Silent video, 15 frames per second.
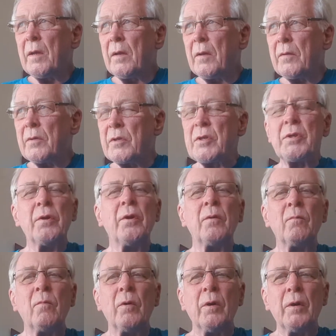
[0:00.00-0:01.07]
There's
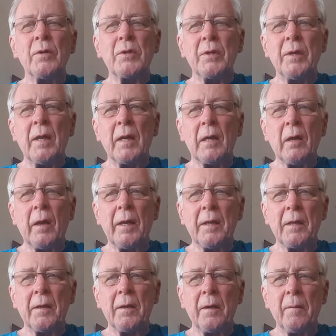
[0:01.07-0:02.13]
certain words in it
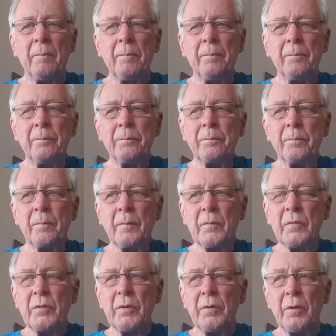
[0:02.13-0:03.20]
like
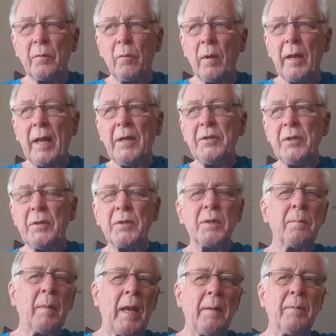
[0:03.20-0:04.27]
they're relating
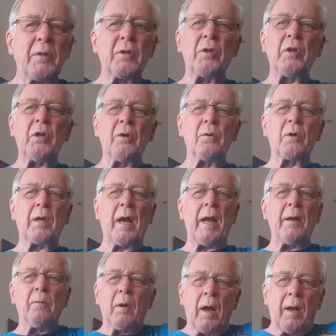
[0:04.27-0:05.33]
to maybe to the
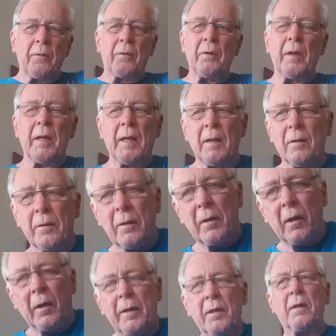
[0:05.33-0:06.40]
UK rather than England,
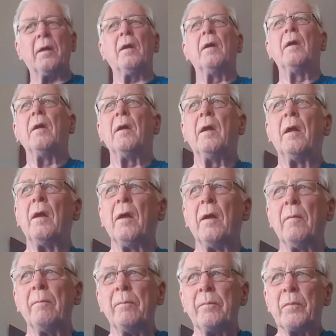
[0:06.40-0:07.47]
like
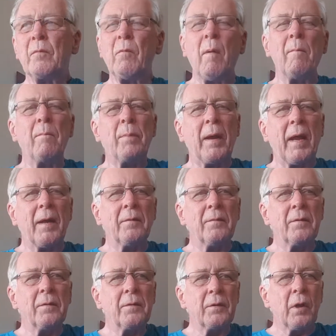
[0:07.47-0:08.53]

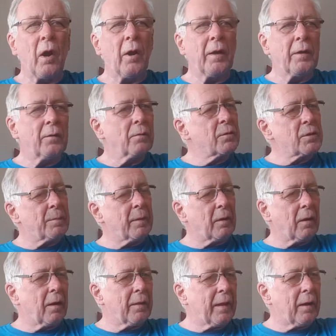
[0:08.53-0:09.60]
£1.9 or something
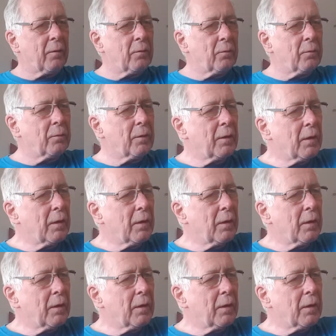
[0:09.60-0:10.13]
like that, or